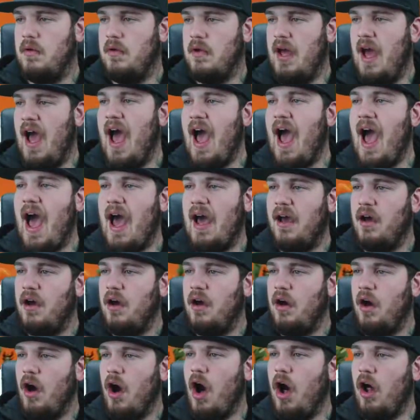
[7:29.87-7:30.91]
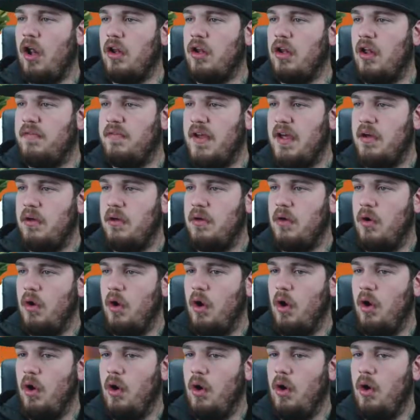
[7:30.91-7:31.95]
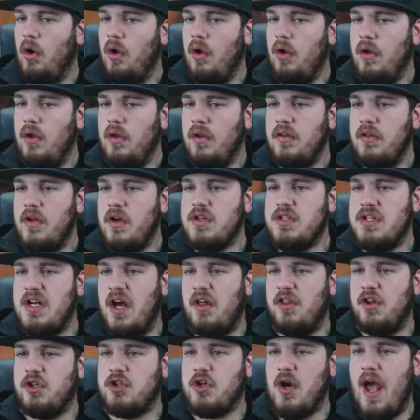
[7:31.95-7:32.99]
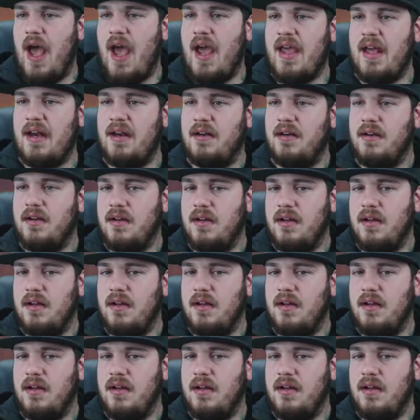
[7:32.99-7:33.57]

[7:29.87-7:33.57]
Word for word: Ha! All of you. There's another dragon?